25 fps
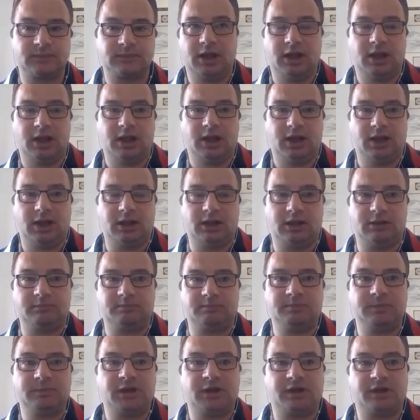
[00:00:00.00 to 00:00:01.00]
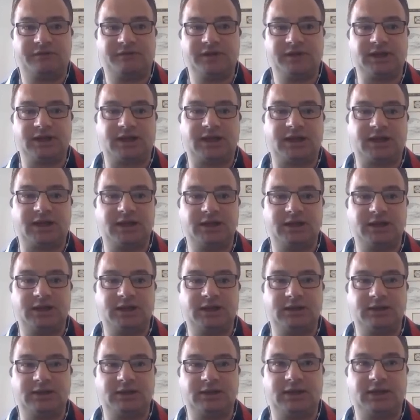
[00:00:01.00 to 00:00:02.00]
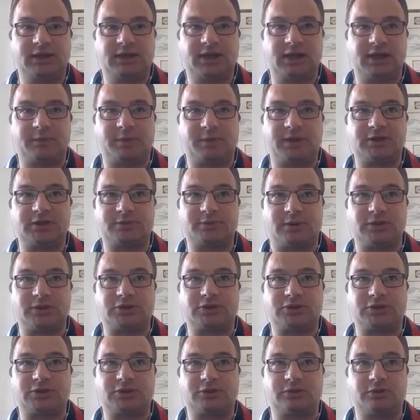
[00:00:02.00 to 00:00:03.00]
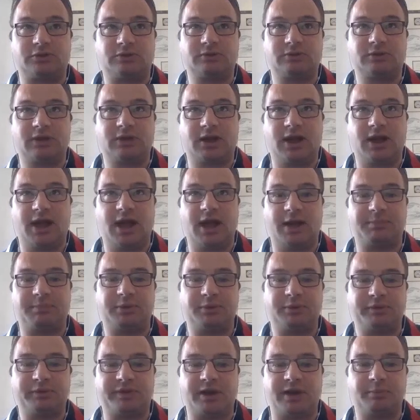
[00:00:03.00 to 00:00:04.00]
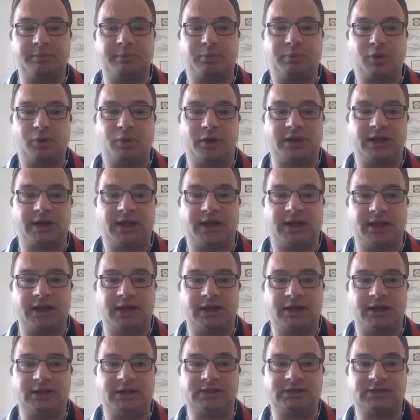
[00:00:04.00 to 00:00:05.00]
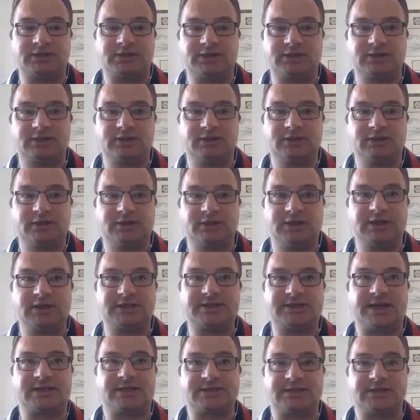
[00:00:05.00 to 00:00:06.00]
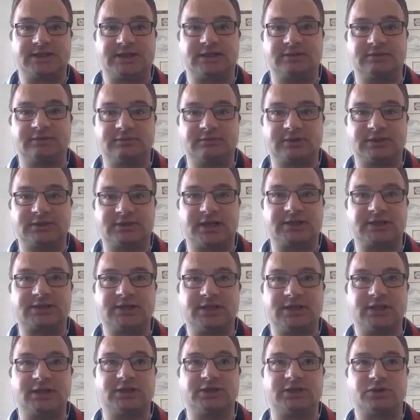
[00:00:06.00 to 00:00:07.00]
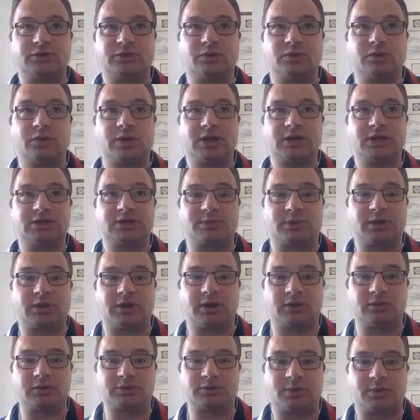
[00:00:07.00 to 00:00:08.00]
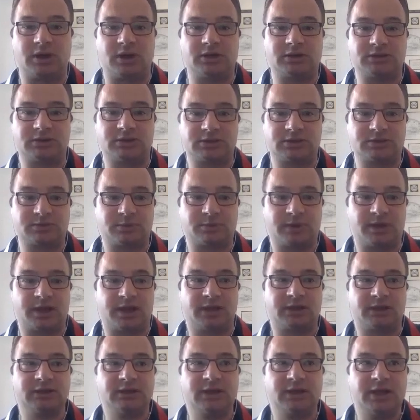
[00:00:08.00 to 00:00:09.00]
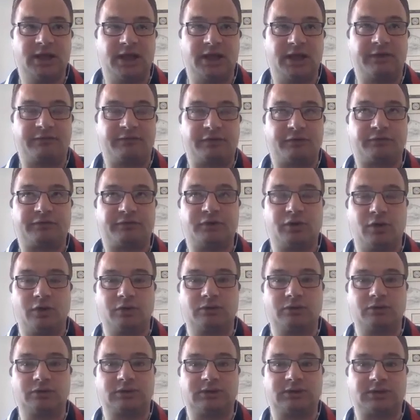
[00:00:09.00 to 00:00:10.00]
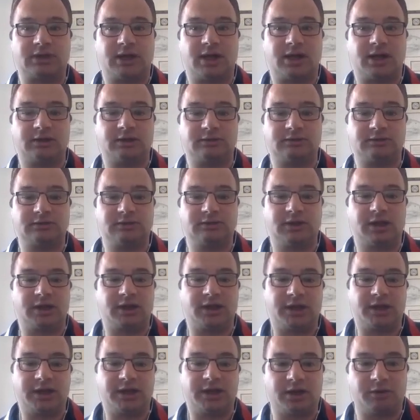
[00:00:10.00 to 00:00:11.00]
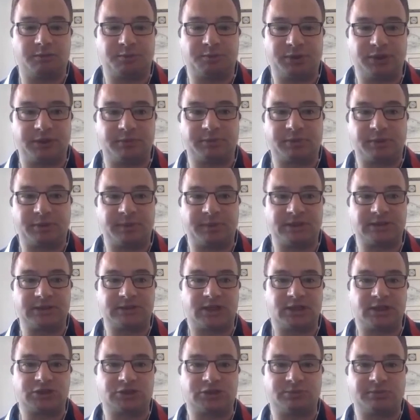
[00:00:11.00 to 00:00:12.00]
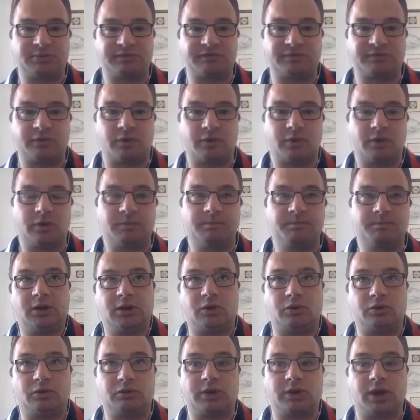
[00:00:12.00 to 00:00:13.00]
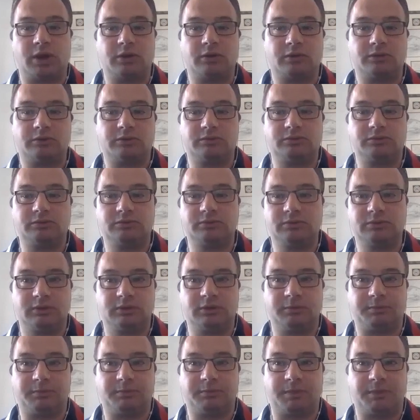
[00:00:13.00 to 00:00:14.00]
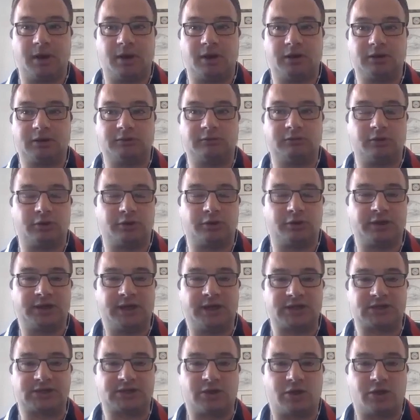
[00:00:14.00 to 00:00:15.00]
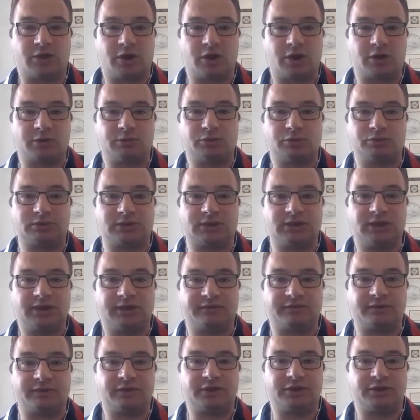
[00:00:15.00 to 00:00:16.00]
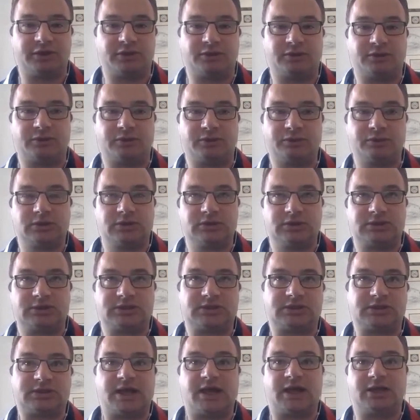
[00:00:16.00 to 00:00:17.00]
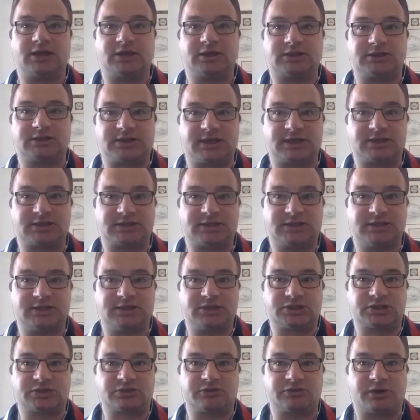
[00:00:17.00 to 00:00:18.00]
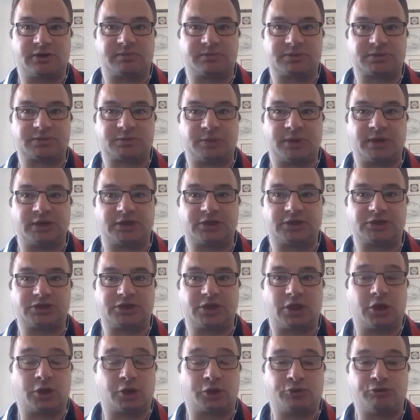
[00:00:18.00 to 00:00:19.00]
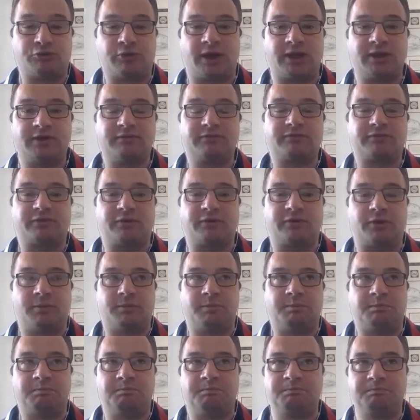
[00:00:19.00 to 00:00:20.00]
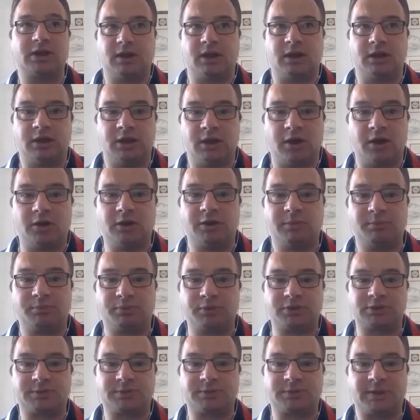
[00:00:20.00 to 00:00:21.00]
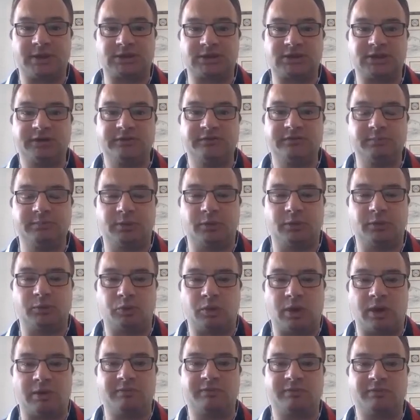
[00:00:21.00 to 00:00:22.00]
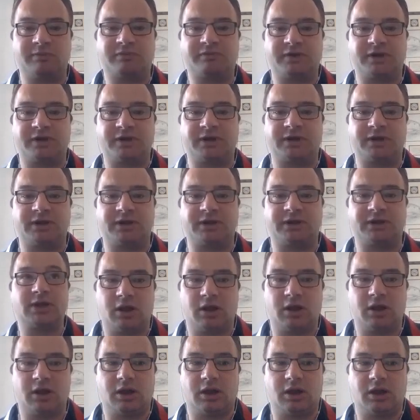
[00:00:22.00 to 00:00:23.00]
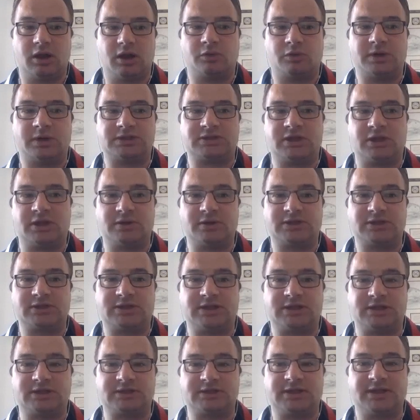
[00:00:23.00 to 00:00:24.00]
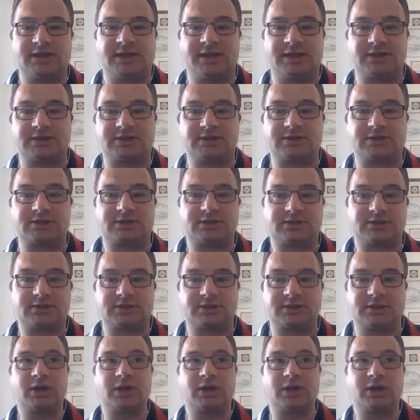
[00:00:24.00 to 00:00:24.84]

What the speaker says: I think the key piece once you're happy with that point is testing. Testing is always one of those ones where if you've not done an ERP implementation before, although the partner or the SI will deliver you standard testing scripts, which are great from a learning perspective, but one thing that I've always noticed is it's